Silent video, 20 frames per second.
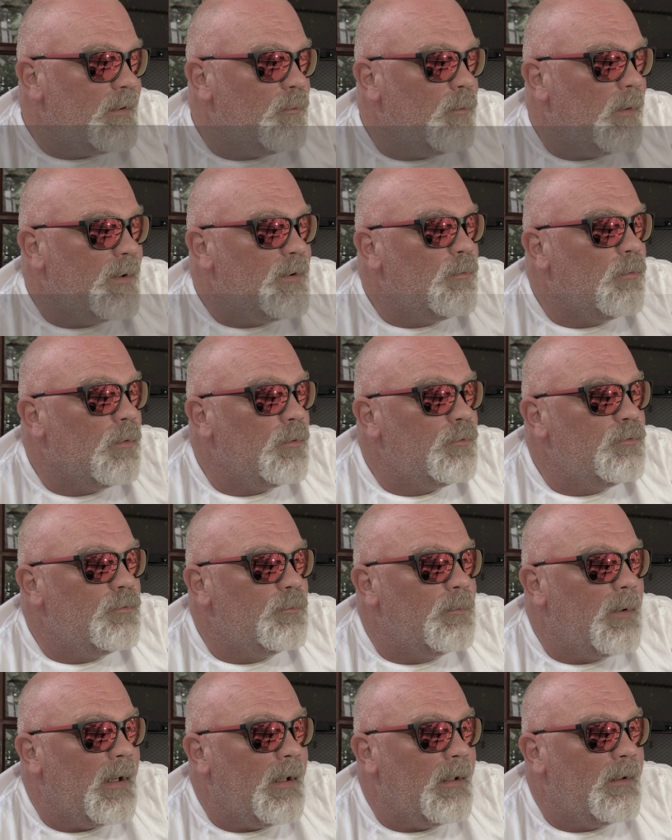when you want to
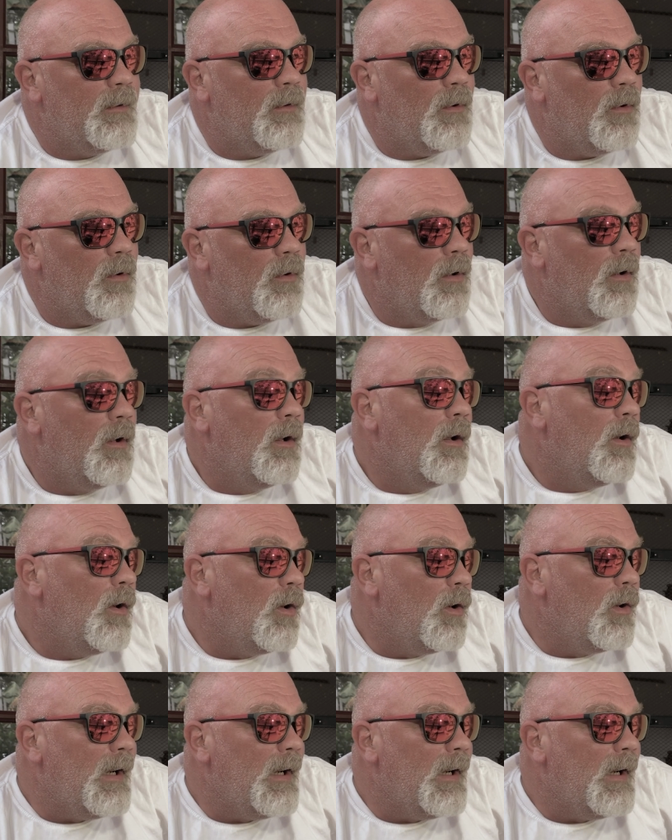buy a